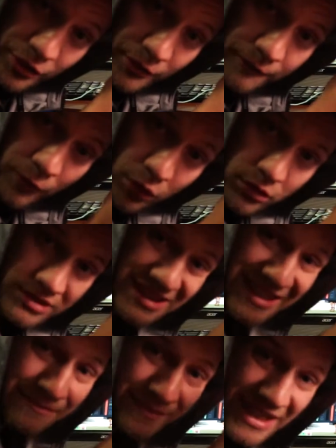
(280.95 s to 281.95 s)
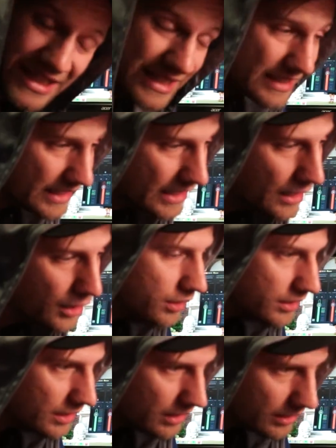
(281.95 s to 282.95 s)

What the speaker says: your photos immediately, click